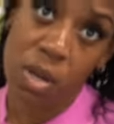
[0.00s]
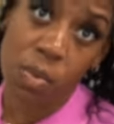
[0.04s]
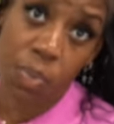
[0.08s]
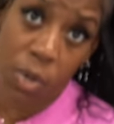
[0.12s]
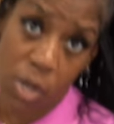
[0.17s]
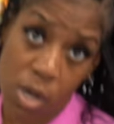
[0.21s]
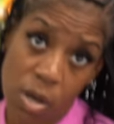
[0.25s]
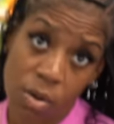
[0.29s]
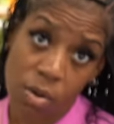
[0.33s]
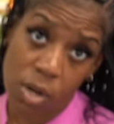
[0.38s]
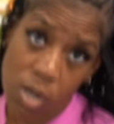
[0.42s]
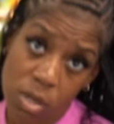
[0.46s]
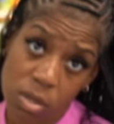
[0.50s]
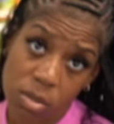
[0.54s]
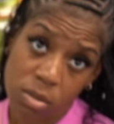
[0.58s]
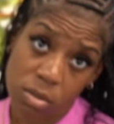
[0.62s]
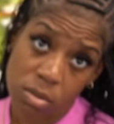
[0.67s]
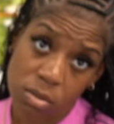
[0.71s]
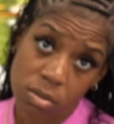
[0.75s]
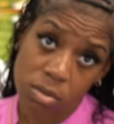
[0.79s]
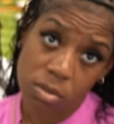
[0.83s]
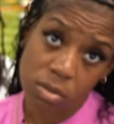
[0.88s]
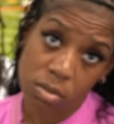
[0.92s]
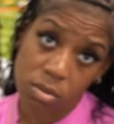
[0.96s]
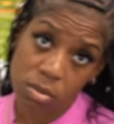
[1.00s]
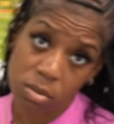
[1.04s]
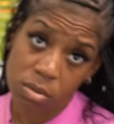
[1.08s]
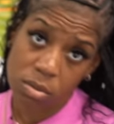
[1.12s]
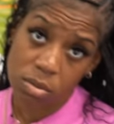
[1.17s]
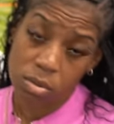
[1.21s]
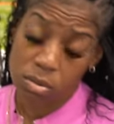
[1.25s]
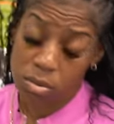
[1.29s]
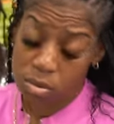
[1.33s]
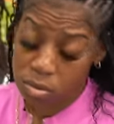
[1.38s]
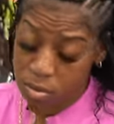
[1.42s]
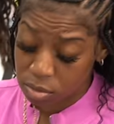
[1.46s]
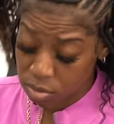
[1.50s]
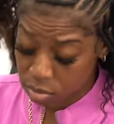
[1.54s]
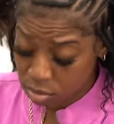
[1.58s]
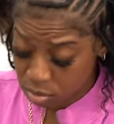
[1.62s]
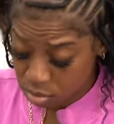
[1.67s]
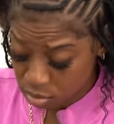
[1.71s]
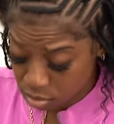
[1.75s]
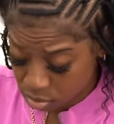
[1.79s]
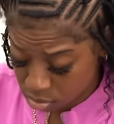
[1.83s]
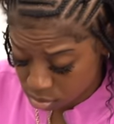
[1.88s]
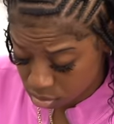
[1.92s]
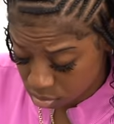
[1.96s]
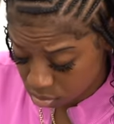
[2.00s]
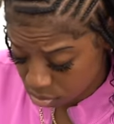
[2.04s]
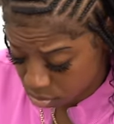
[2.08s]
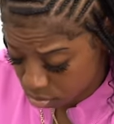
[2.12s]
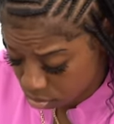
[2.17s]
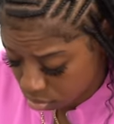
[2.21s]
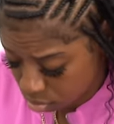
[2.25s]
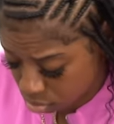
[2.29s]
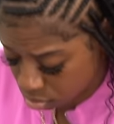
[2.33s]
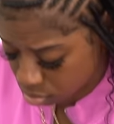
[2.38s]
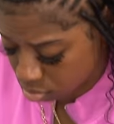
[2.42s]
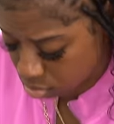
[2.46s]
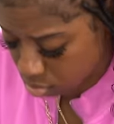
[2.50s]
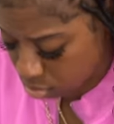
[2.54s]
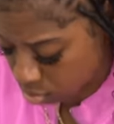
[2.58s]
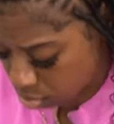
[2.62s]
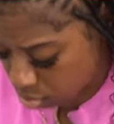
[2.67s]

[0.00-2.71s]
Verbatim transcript: a parent? Yeah, let's talk about it. In front